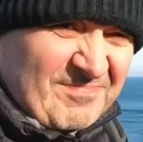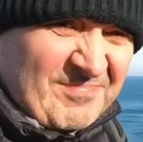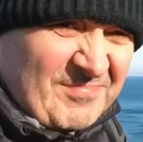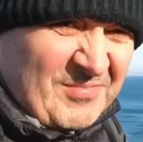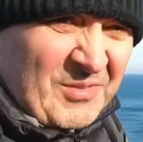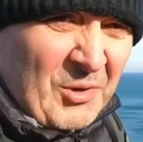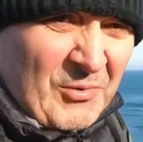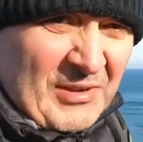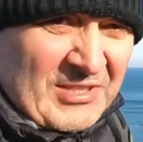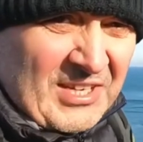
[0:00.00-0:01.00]
no
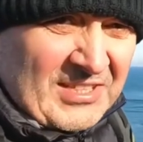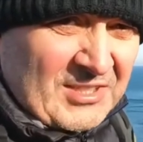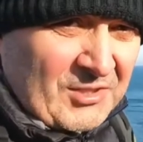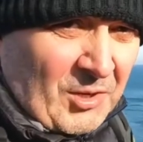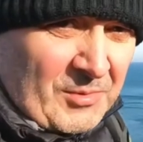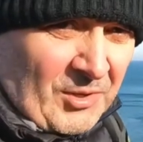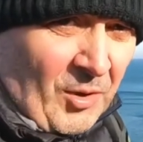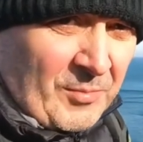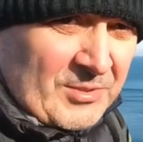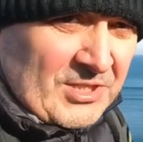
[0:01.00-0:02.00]
great shakes in terms of the
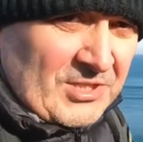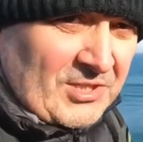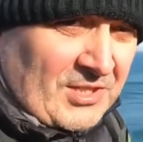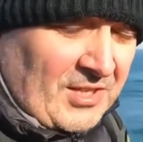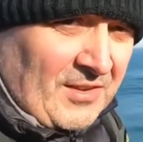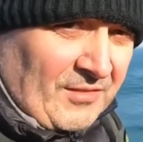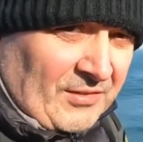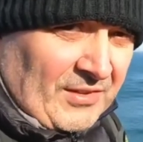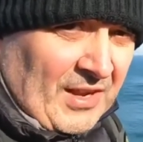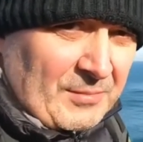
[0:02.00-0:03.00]
composition. Got
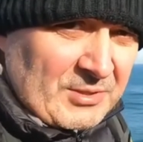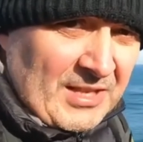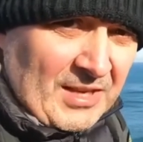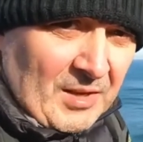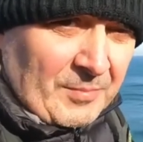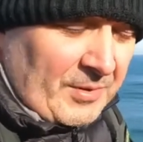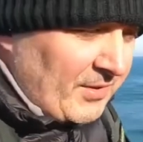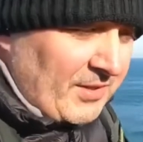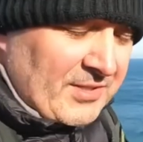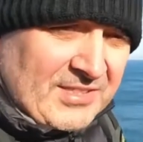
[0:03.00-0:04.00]
the camera set up in
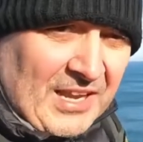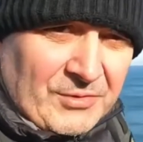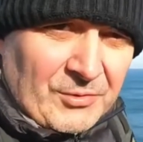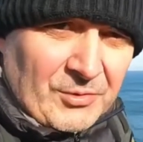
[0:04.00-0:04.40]
the standard